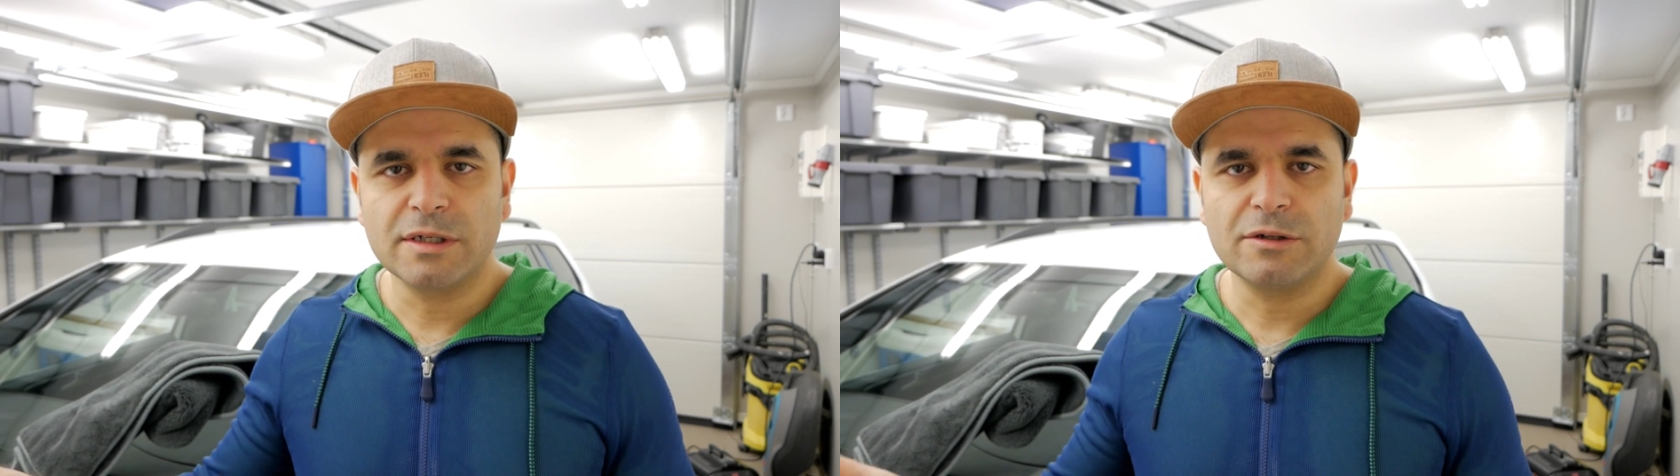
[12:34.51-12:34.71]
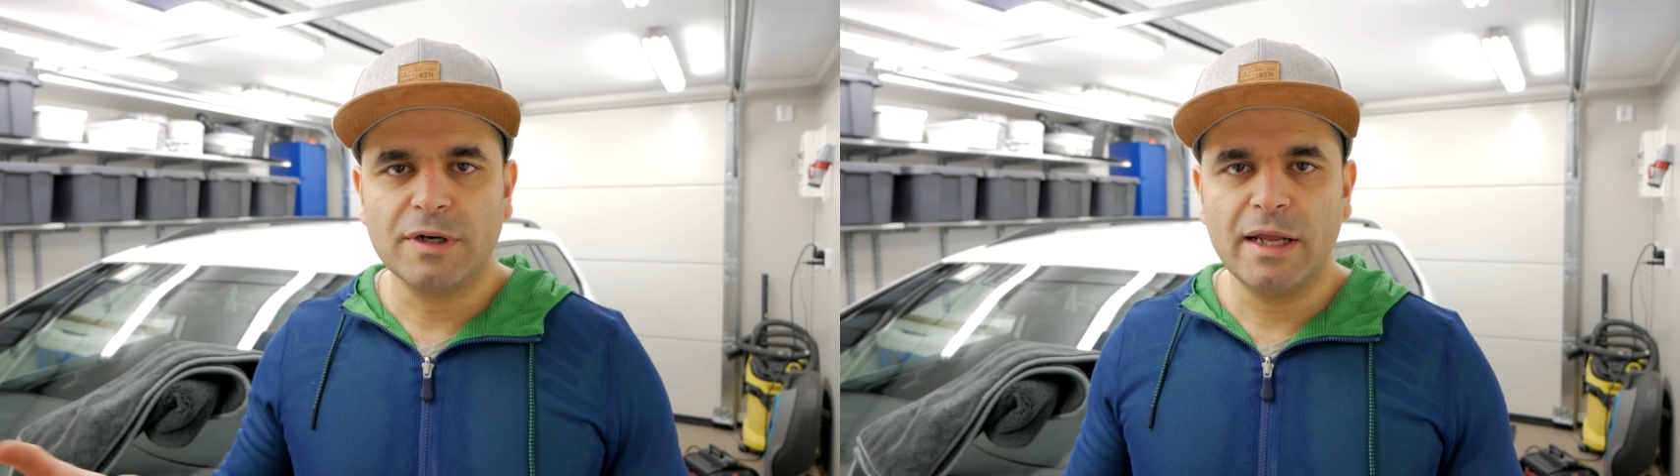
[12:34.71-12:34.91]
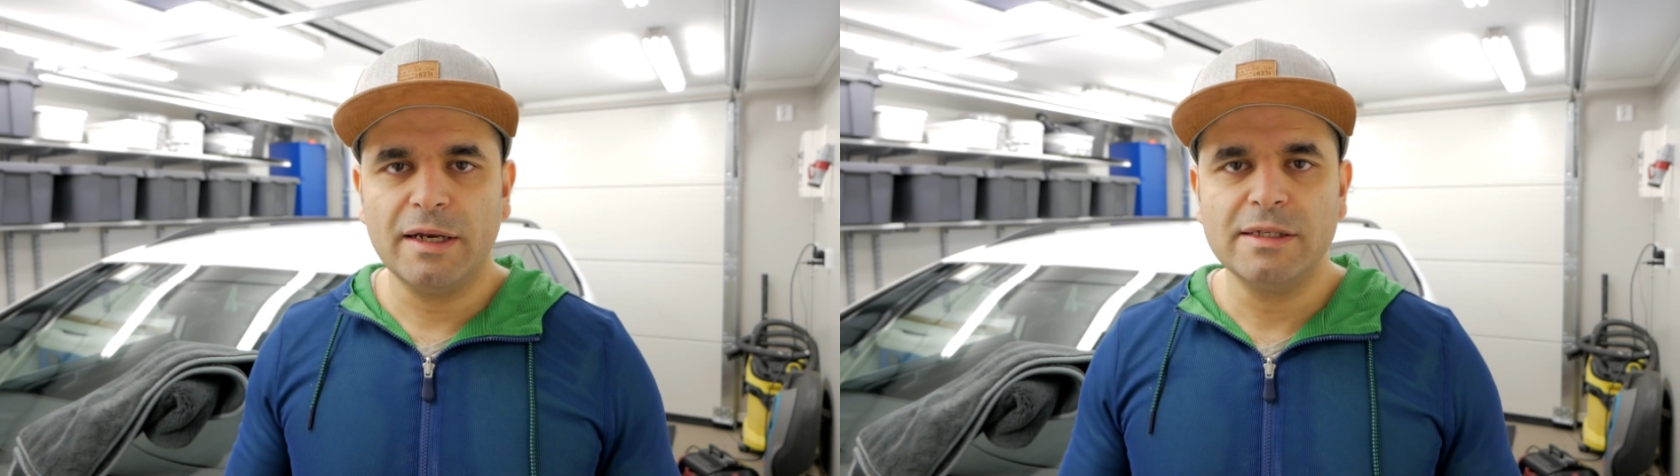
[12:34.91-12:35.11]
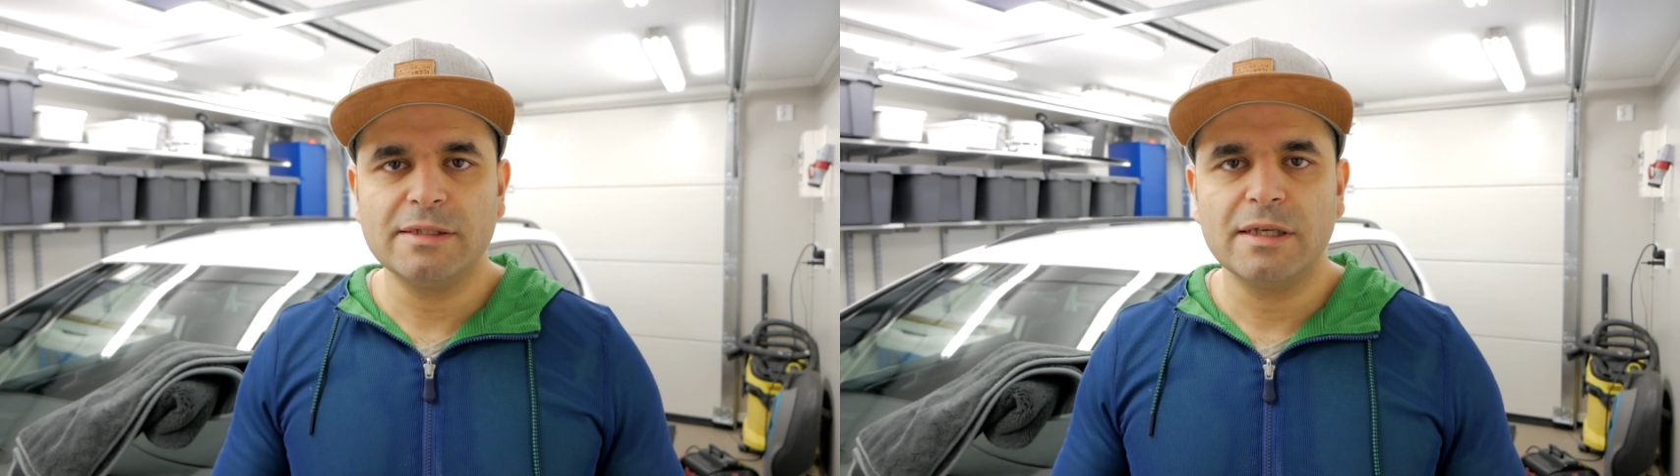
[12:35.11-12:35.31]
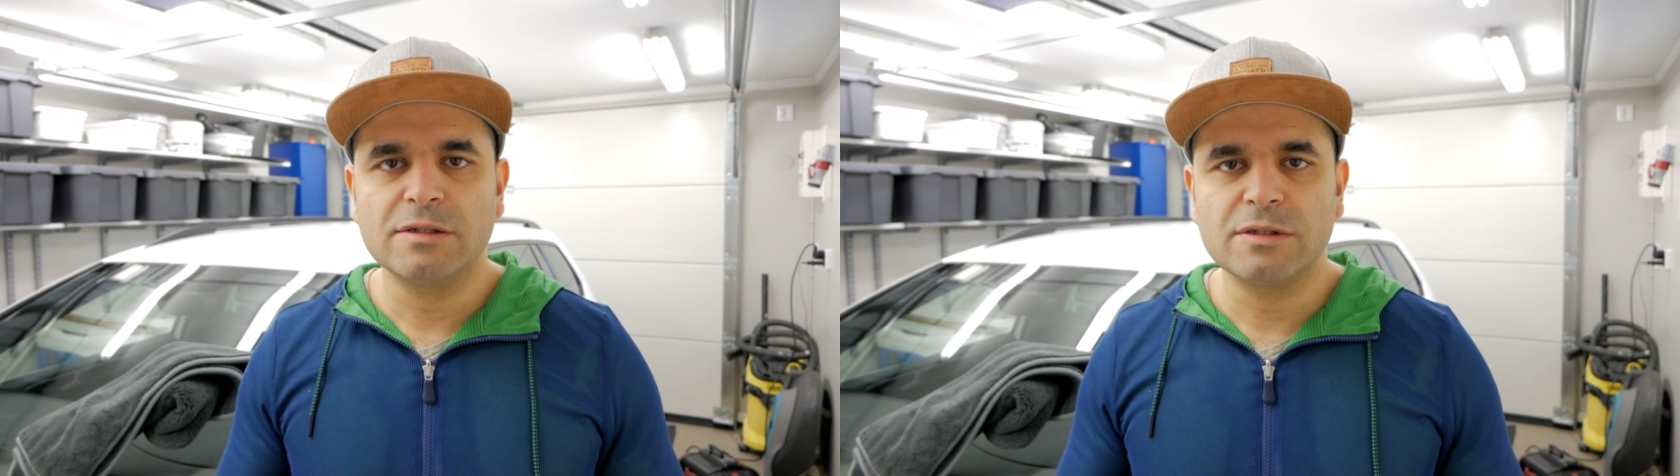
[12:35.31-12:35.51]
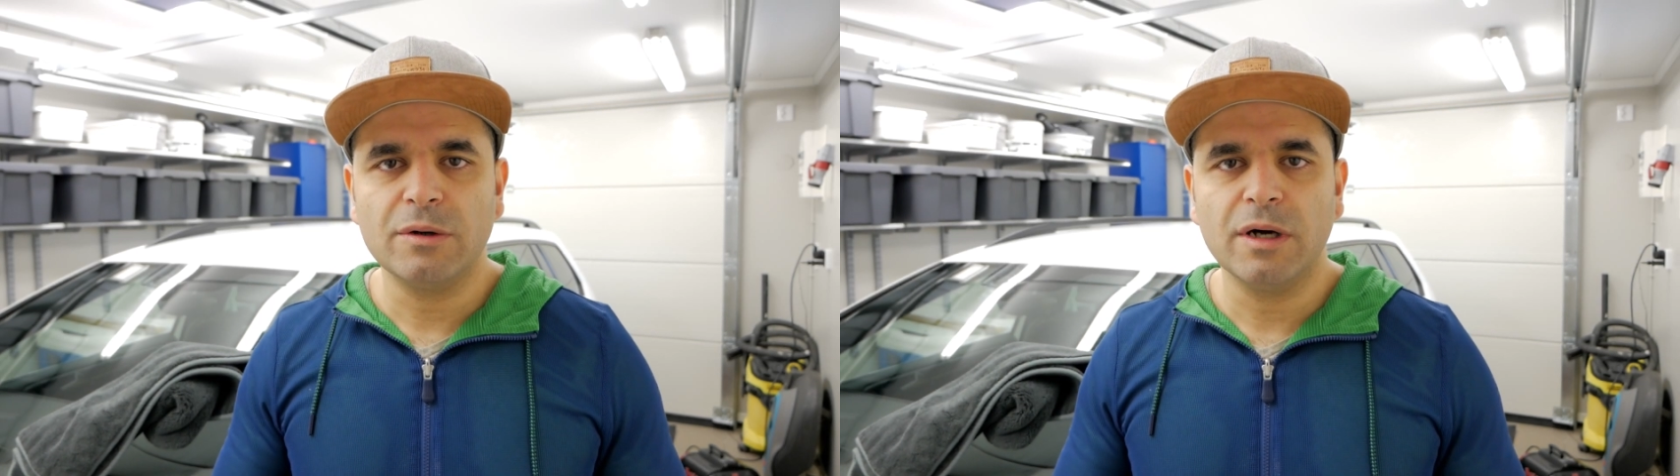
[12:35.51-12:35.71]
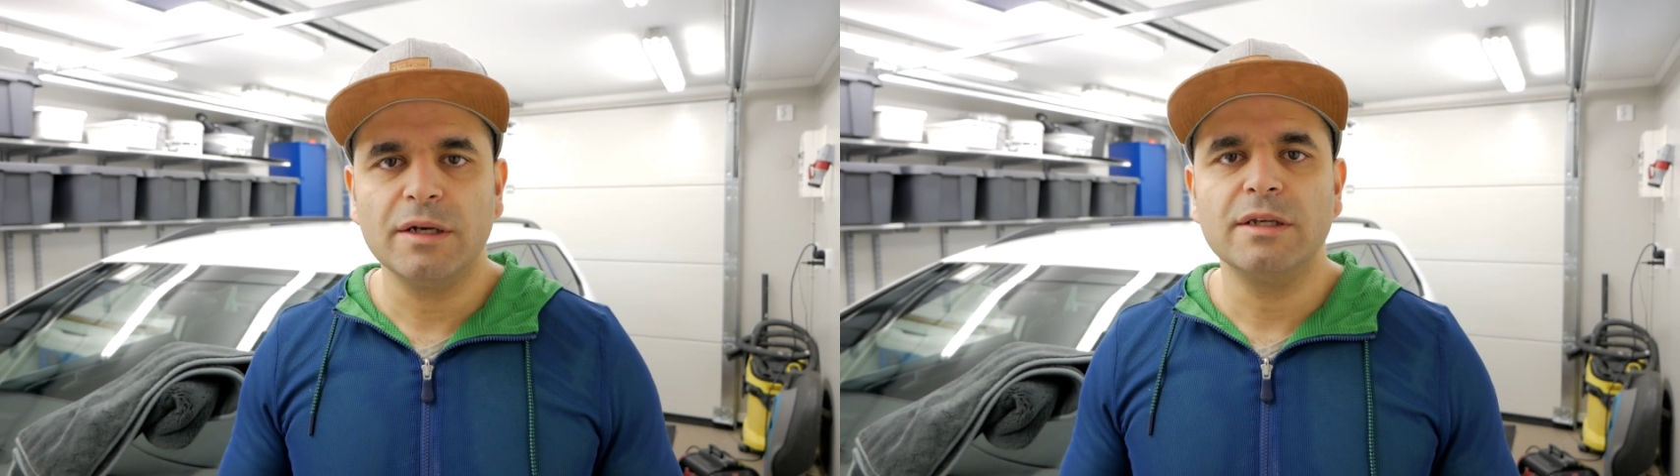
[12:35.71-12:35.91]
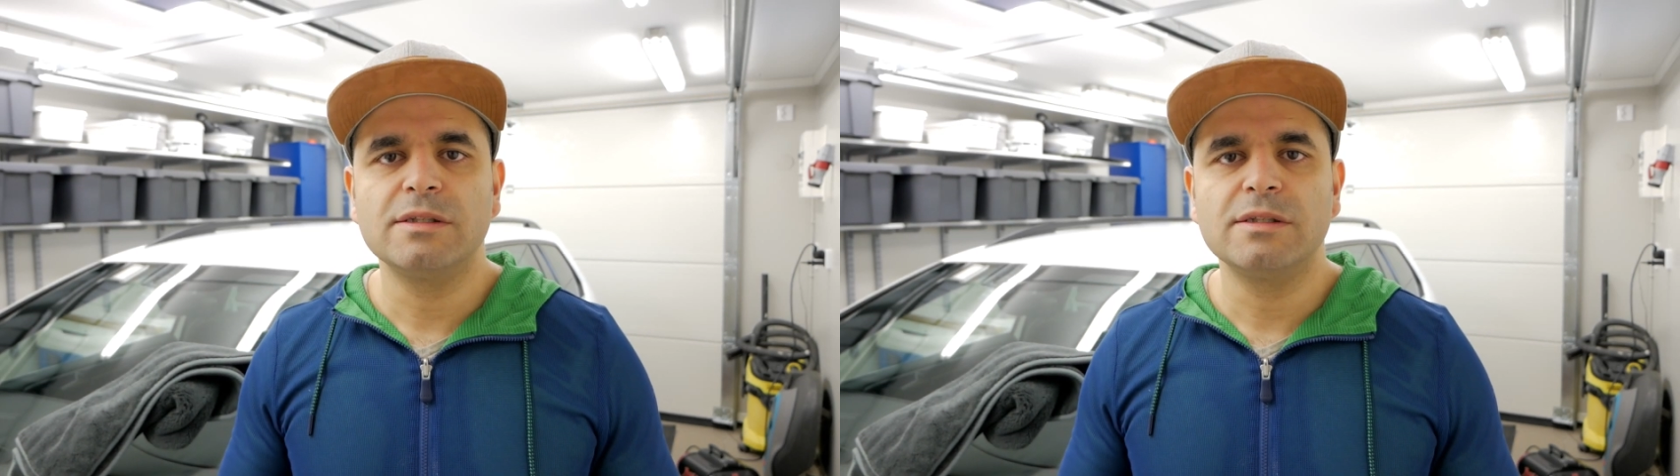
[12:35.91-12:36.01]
and crannies and so on,